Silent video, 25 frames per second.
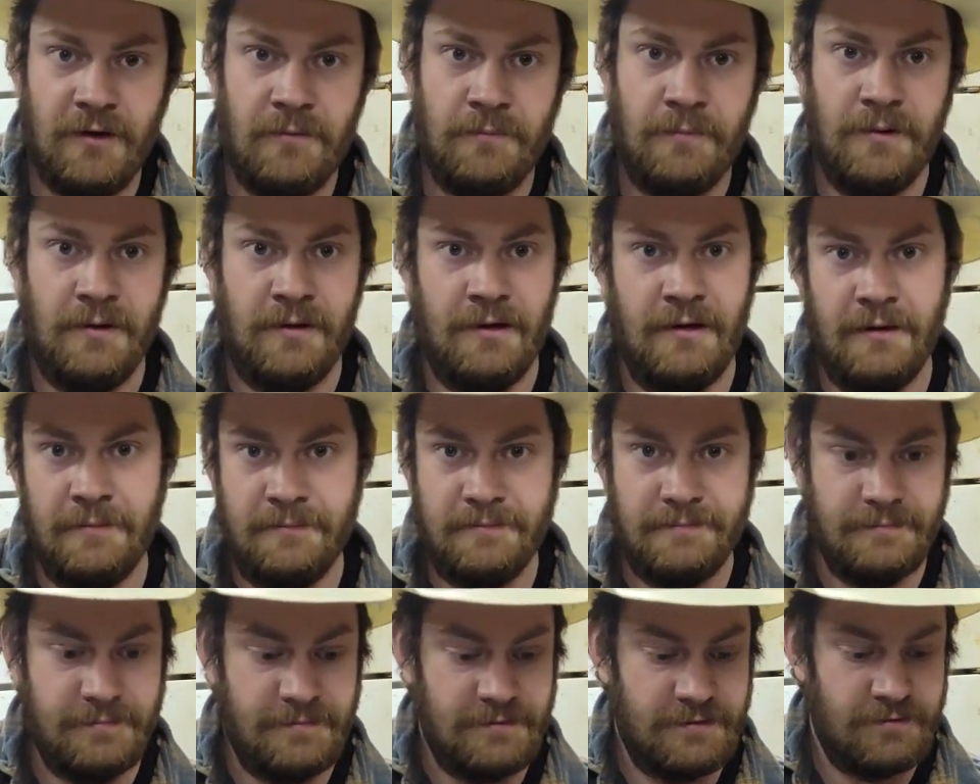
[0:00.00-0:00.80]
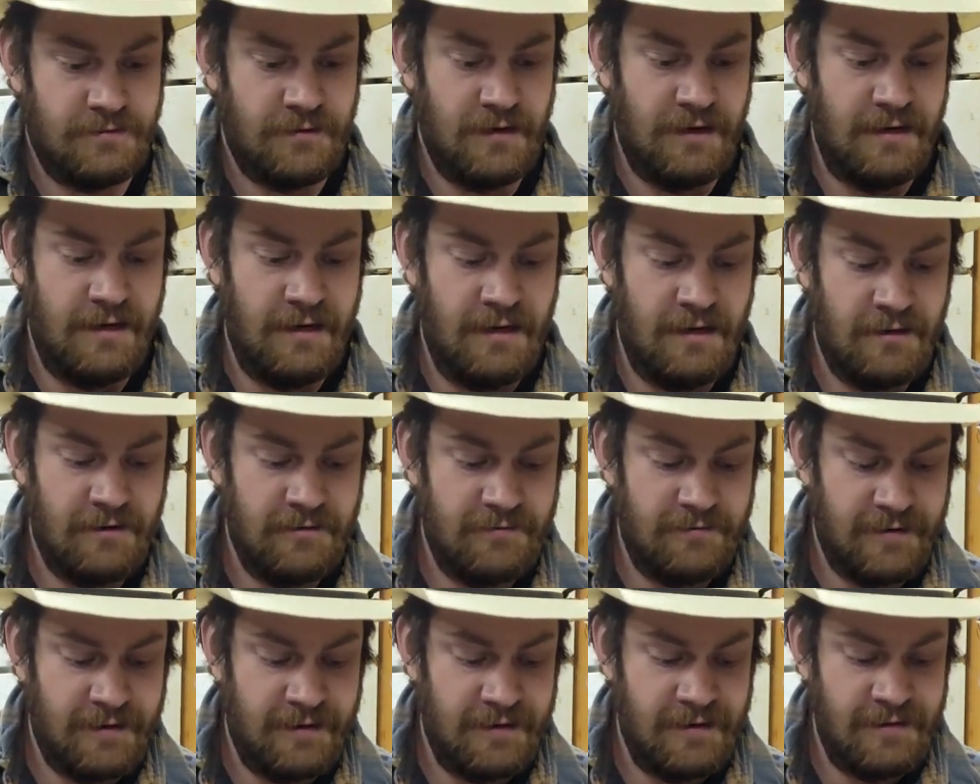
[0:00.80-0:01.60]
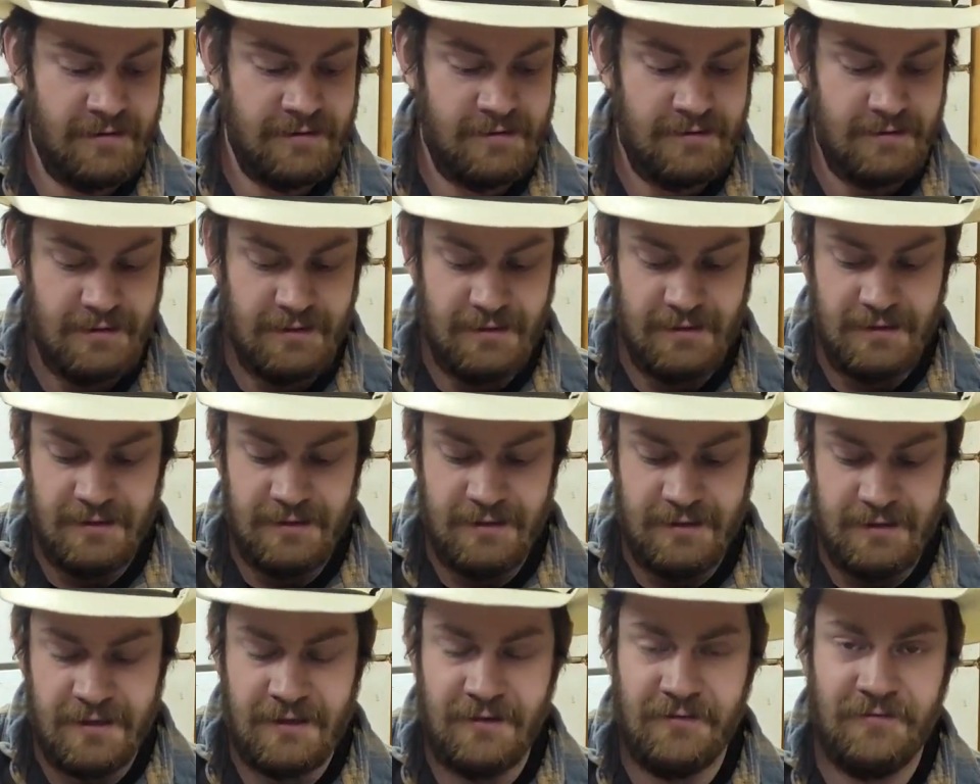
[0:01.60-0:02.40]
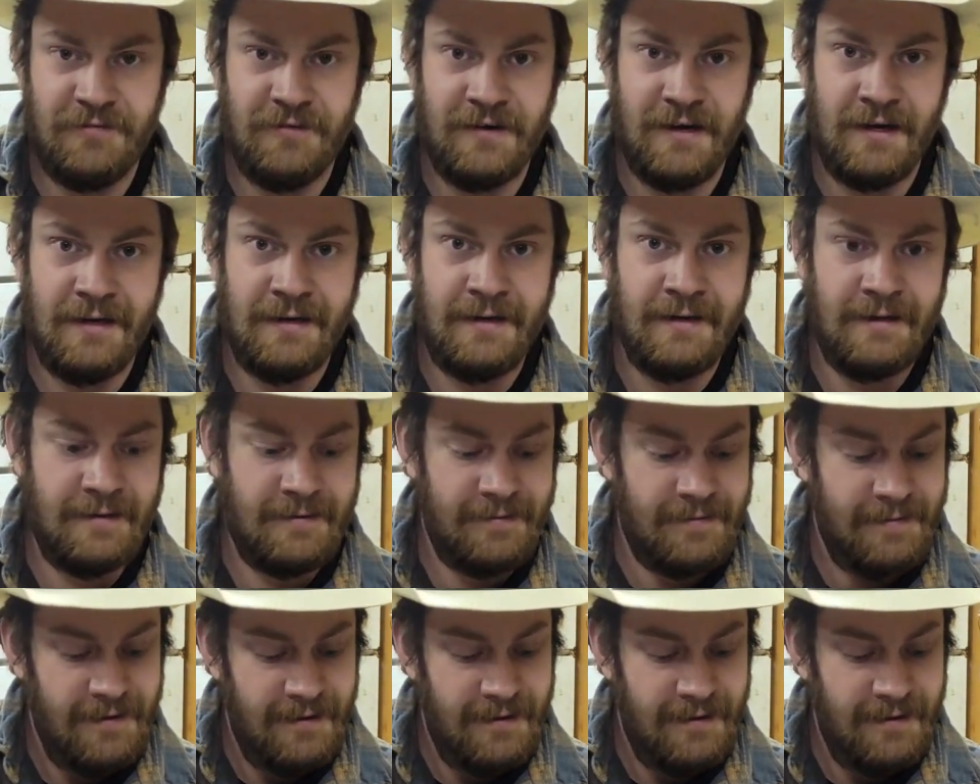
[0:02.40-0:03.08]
I'll put it up right here if I can find it.